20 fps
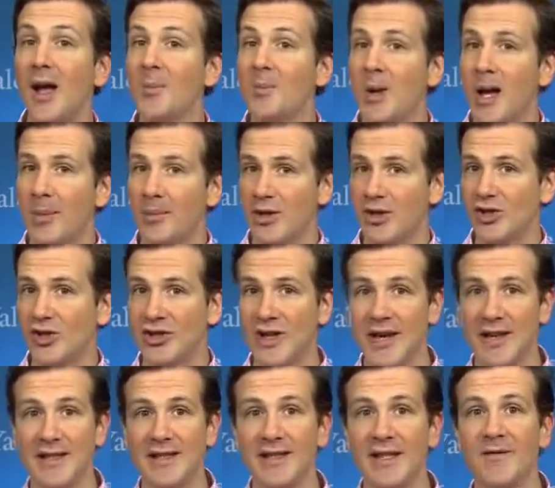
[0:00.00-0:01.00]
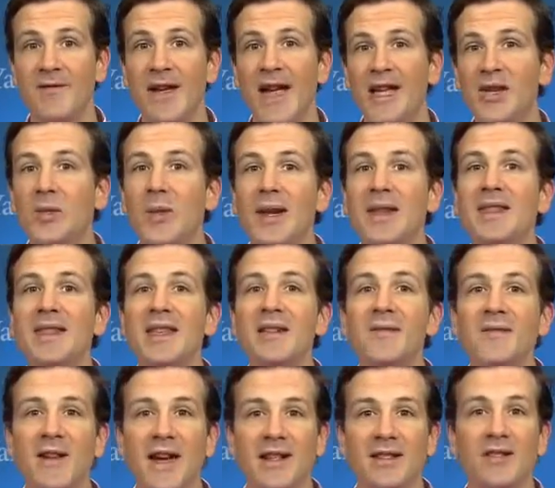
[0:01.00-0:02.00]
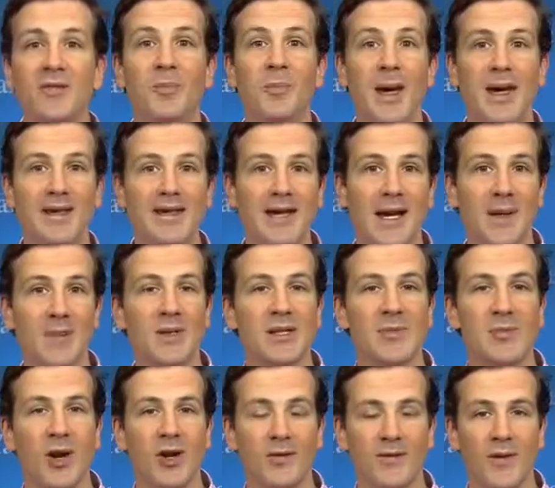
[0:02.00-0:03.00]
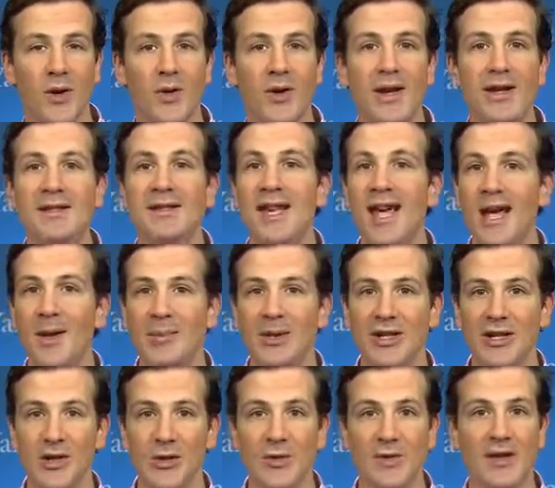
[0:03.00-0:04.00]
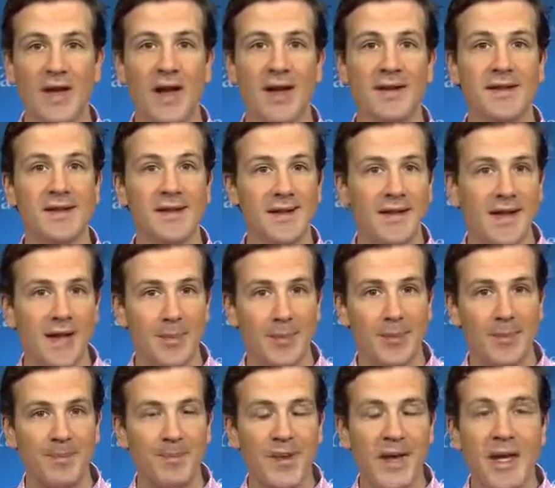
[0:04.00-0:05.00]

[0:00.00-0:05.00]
unpublished studies evaluating the effect of bedtime smartphone and tablet use on sleep.